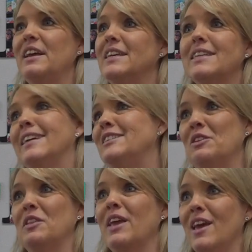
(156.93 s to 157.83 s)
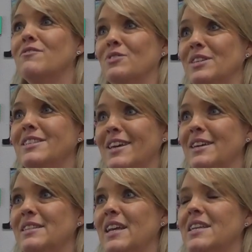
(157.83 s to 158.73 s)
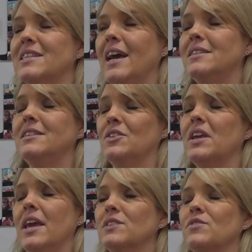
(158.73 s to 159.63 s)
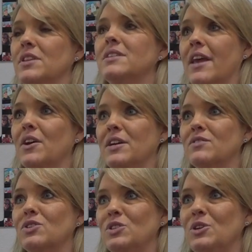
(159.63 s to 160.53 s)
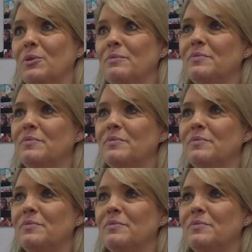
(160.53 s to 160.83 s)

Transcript: it's icing on the cake for these kids, and it's icing on the cakes for these caregivers too.